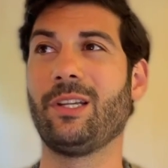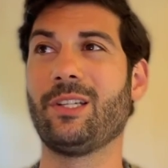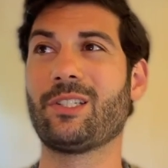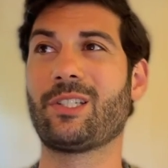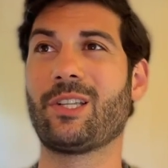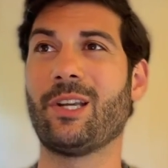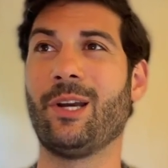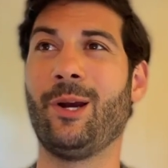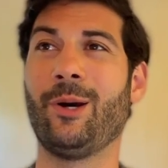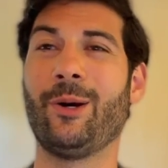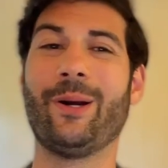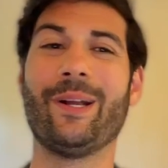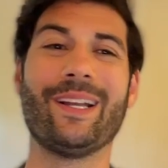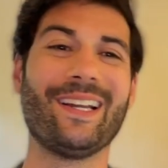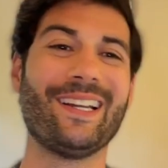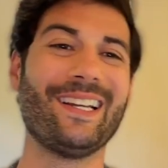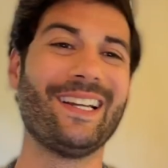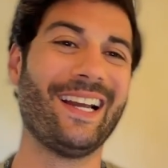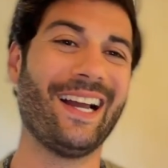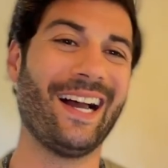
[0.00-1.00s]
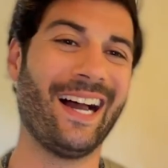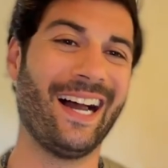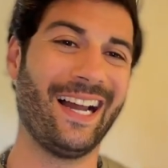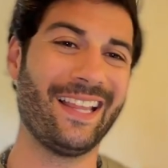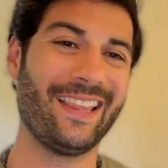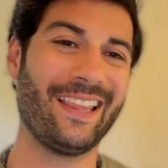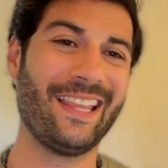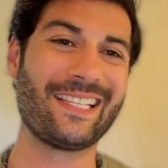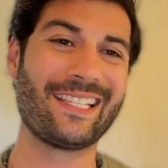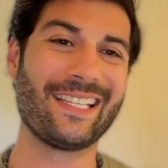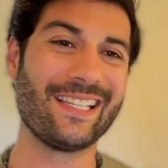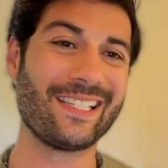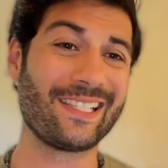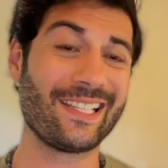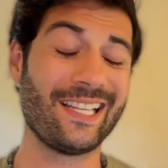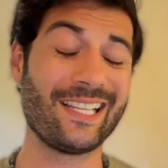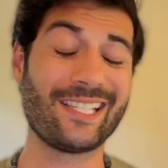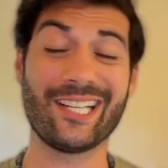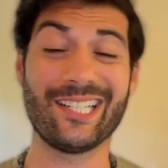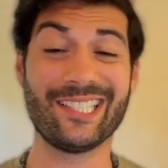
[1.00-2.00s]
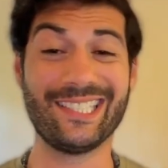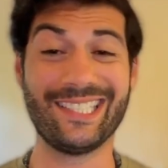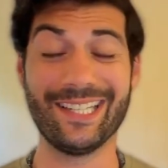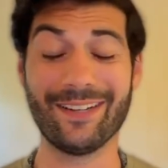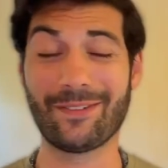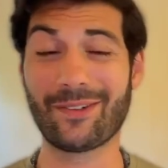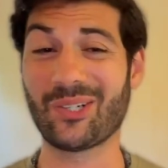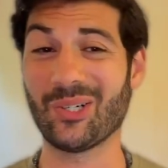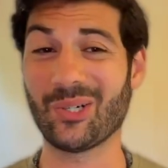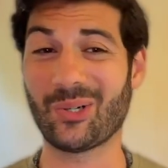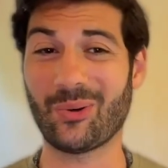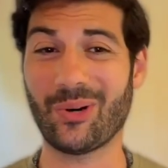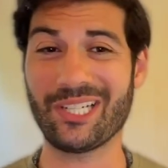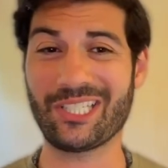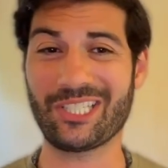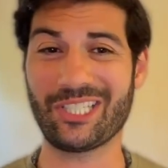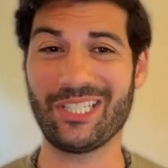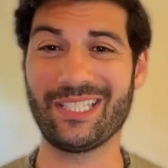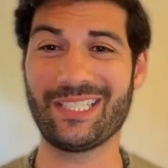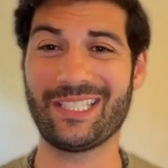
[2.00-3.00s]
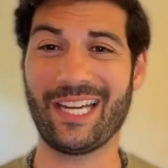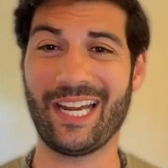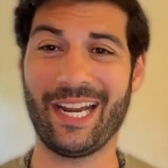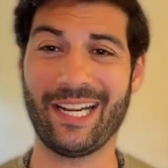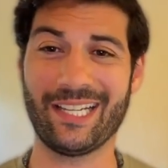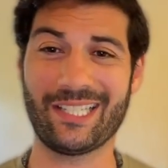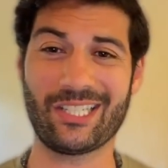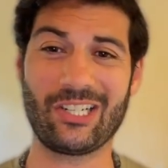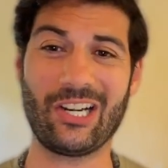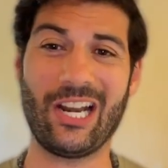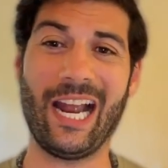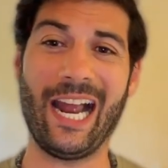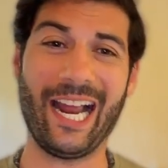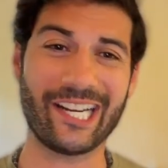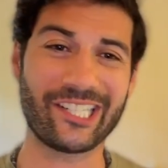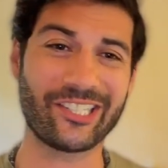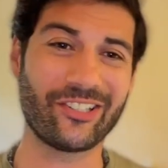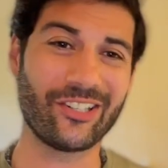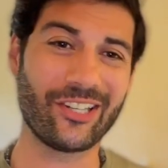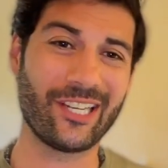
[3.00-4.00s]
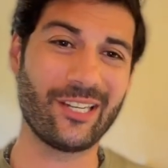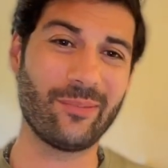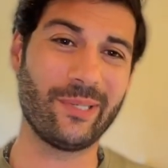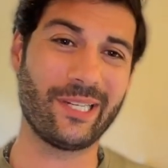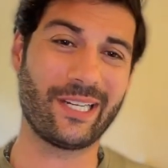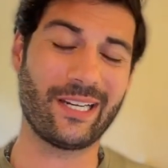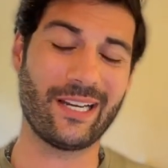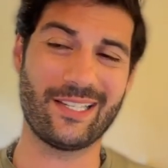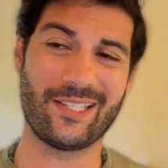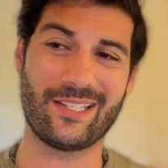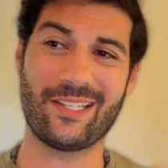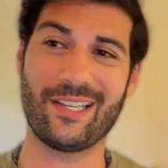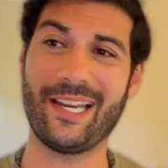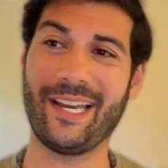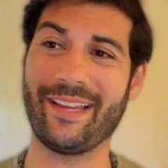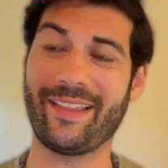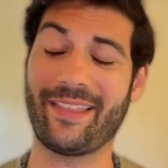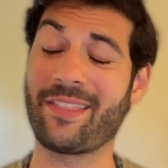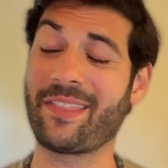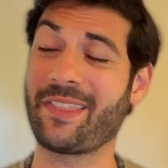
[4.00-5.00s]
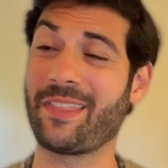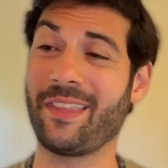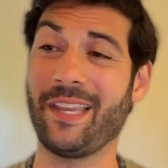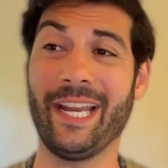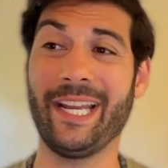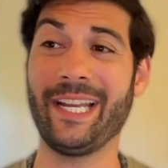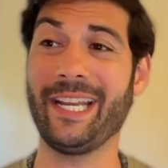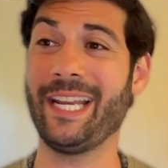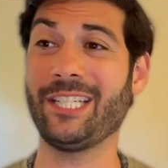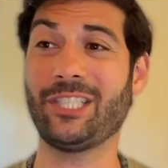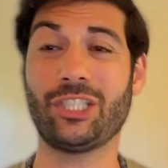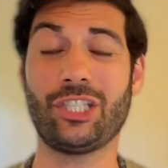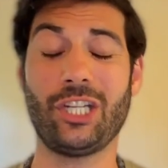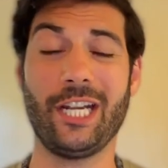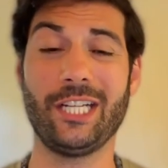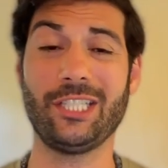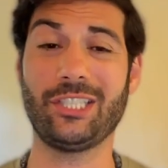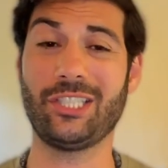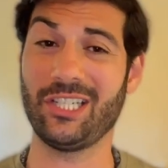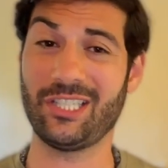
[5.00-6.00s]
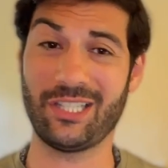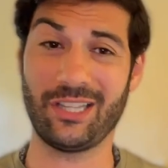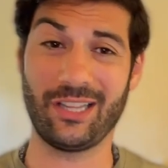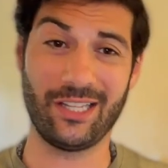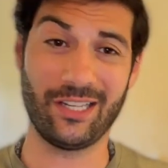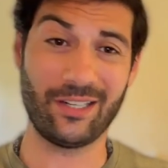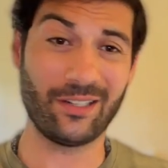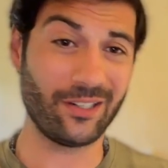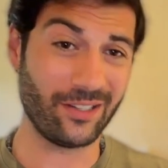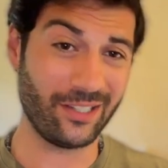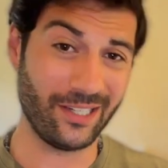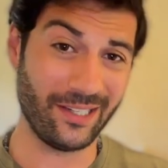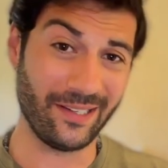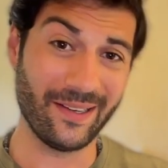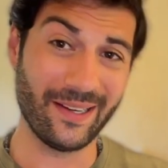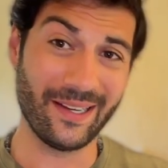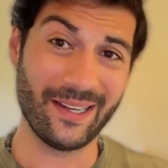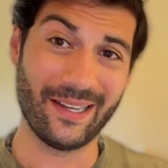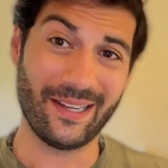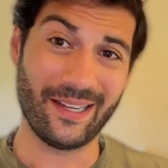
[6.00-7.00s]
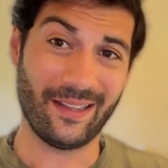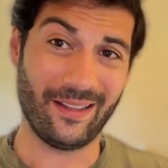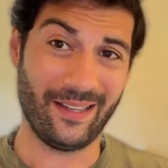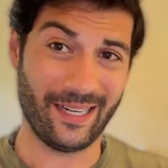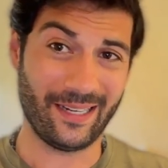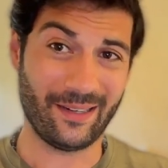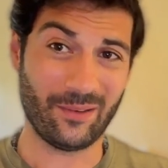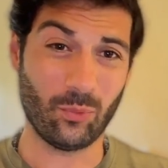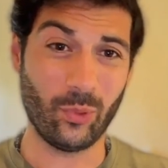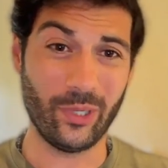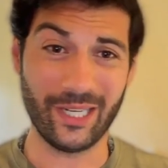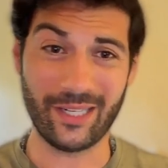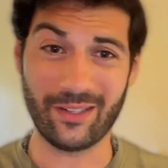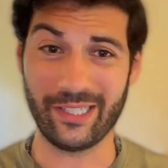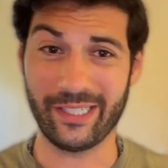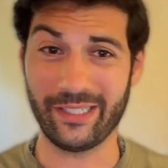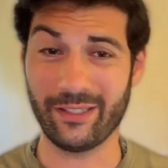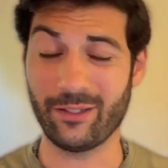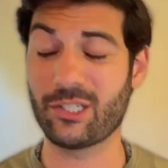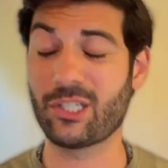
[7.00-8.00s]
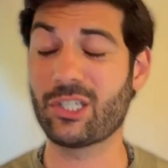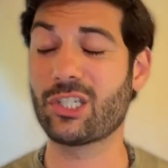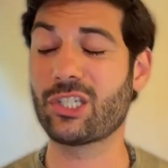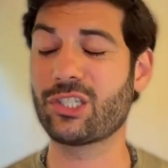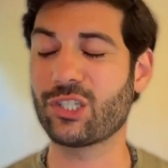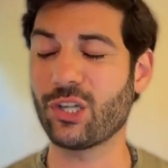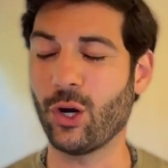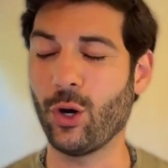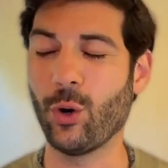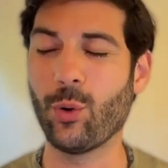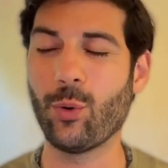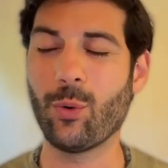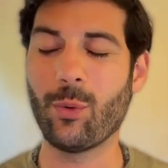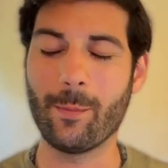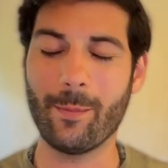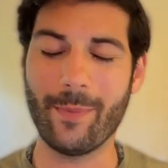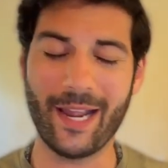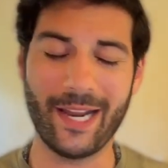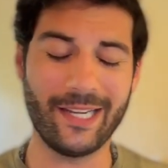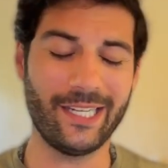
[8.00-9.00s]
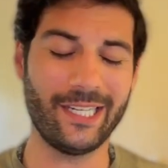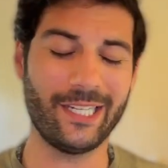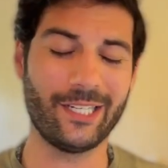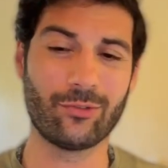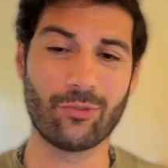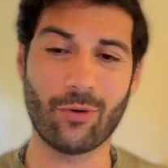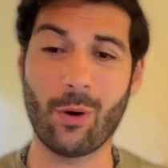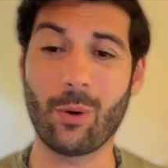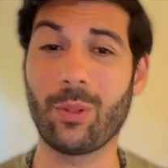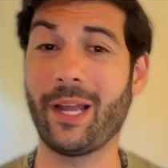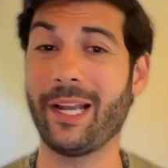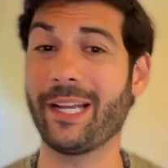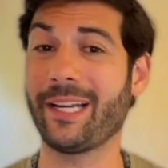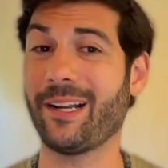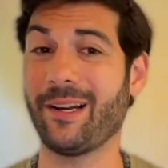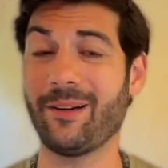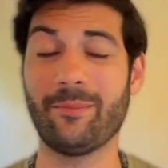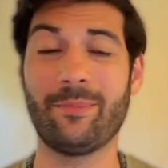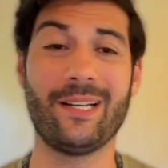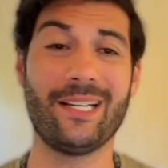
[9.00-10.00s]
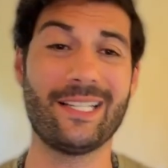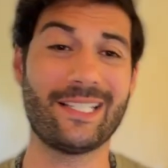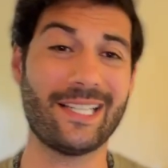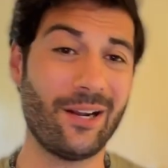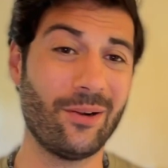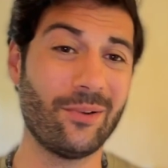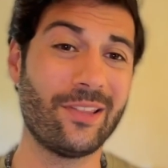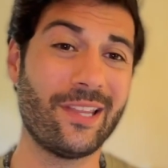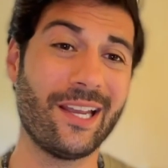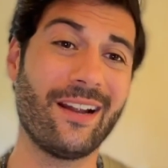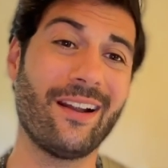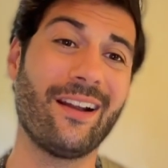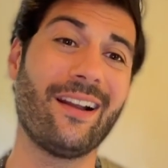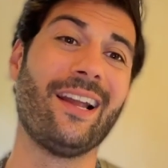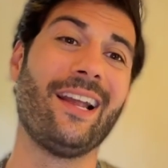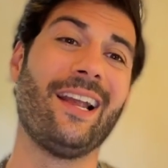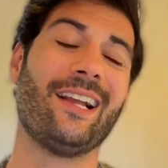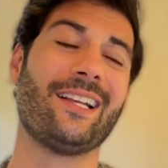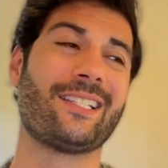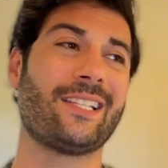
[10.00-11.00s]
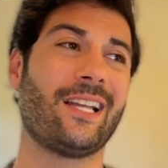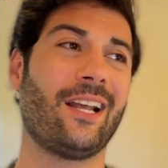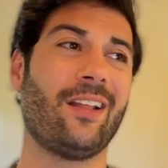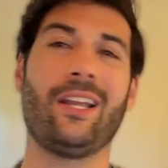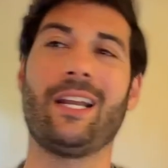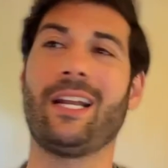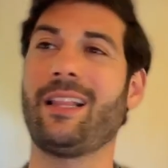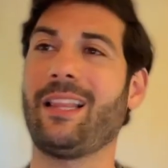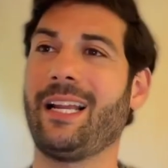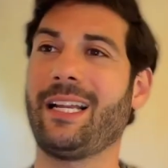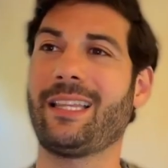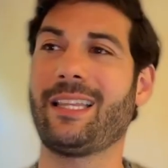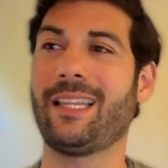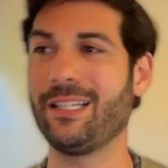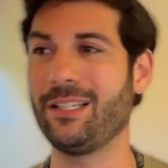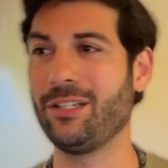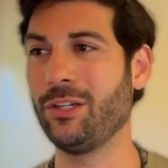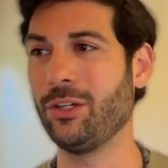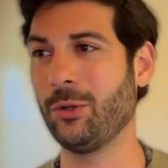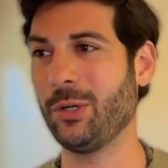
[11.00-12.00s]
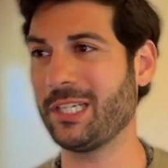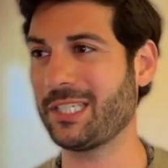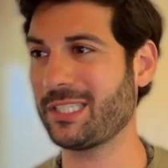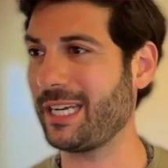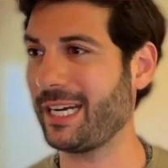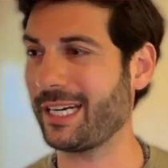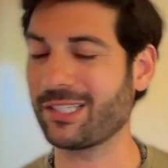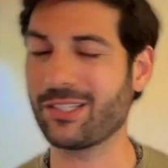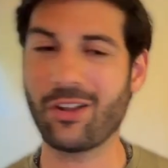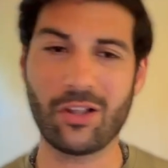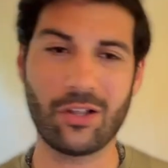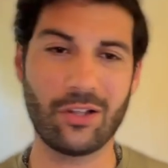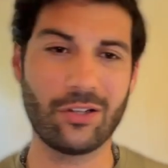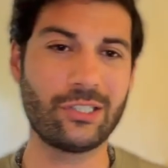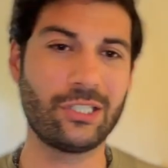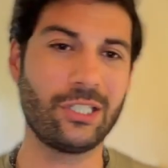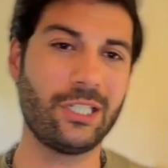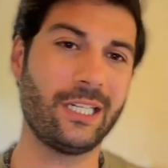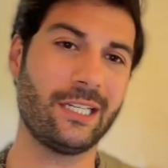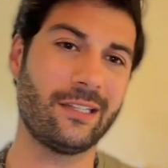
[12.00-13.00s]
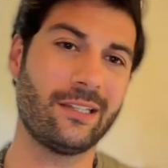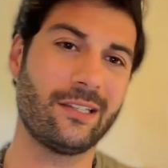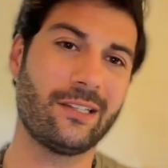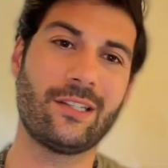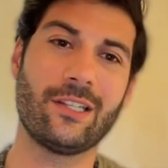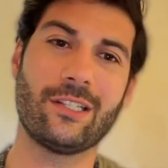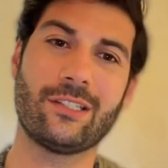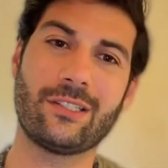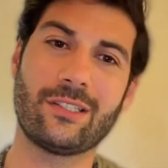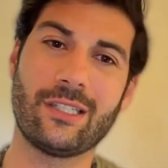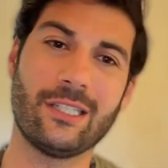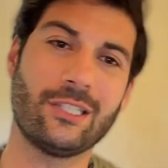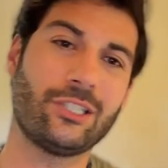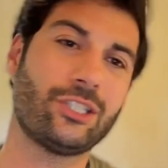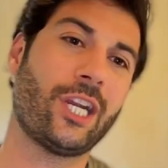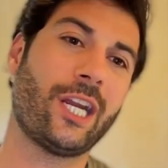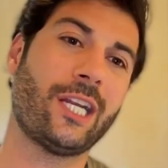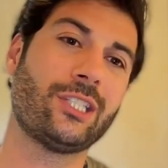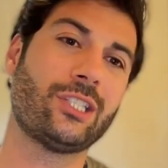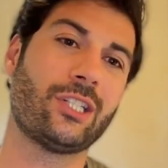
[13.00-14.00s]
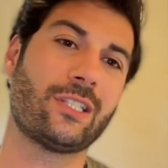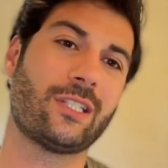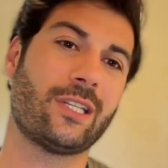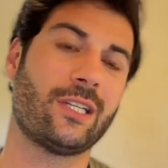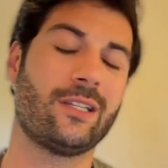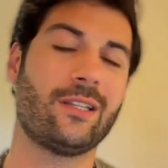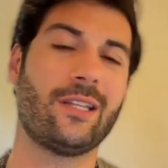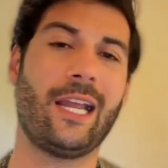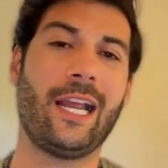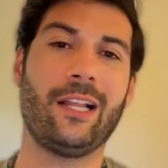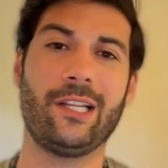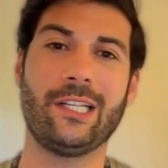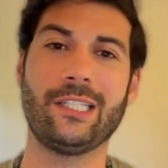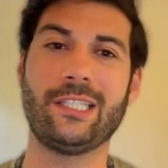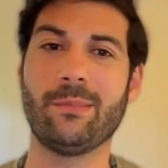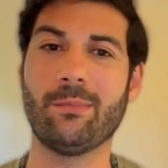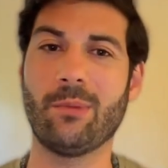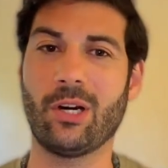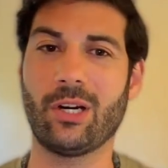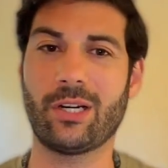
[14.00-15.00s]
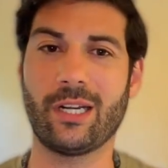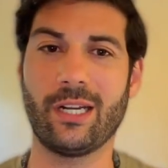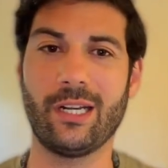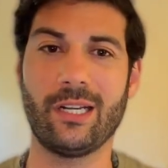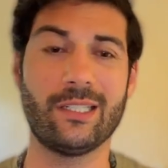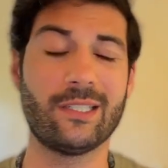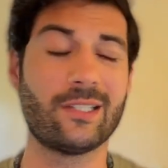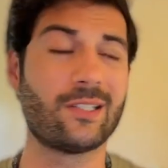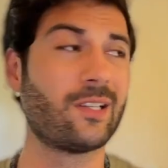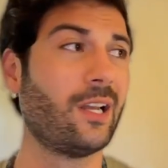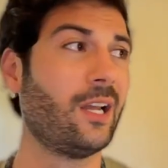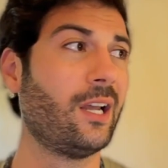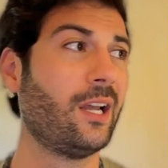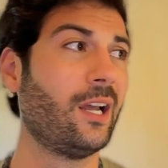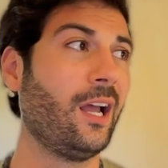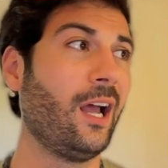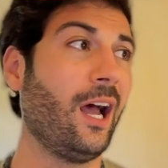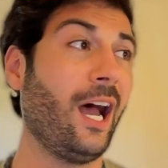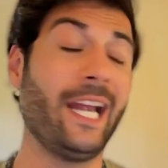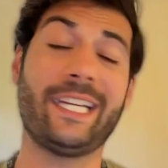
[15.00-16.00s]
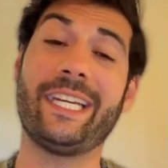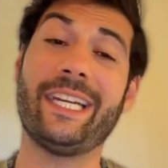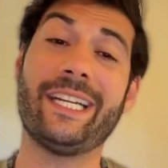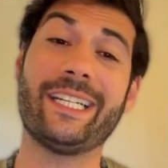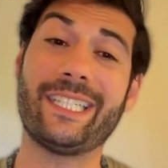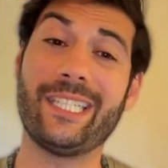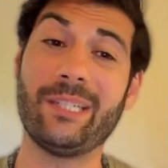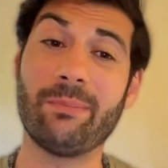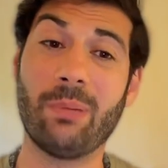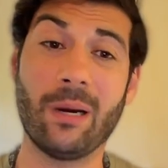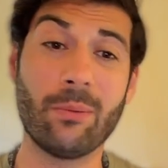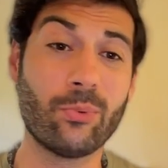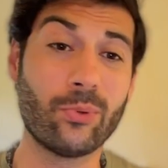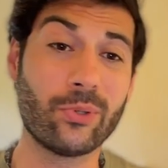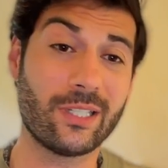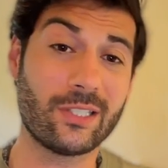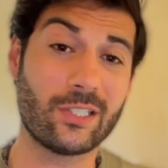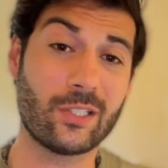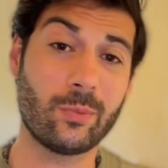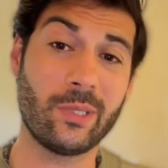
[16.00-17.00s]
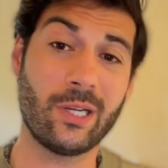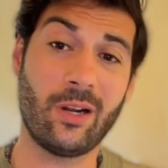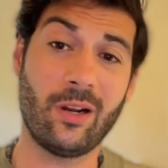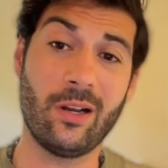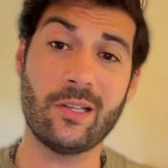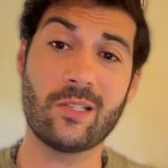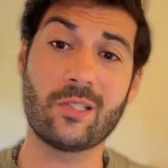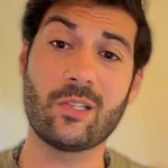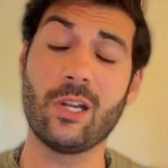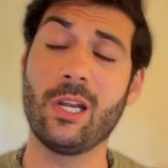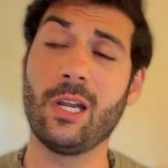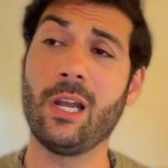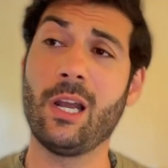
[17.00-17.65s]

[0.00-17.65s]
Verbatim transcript: So uh, this is this is a difficult question to answer accurately because it, it changes literally like weekly. There's so many grow light companies out there selling like the newest technology and the, the changes in the LED market is I can't keep up with it to be honest.